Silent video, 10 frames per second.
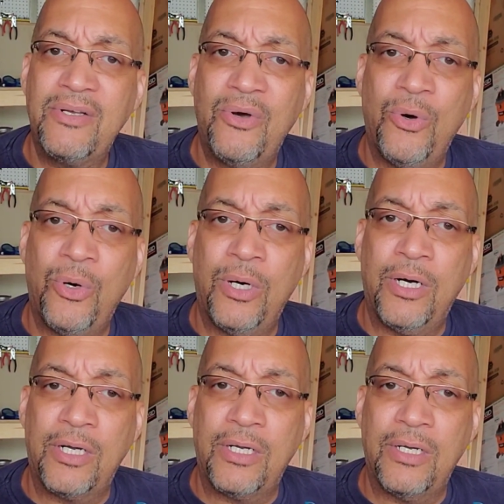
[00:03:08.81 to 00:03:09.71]

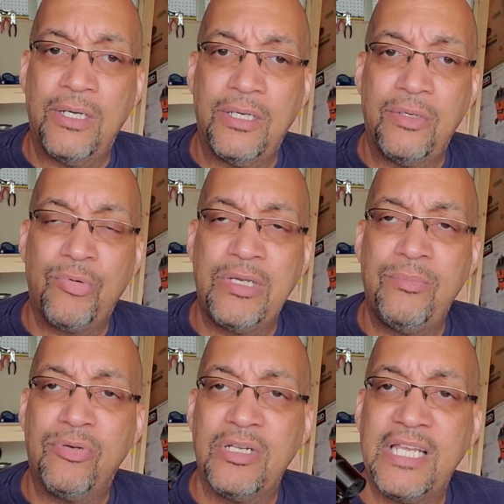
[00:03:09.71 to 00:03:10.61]
or creme
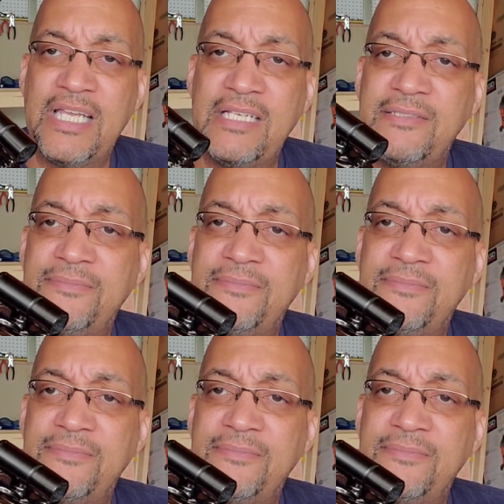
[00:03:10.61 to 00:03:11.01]
brulee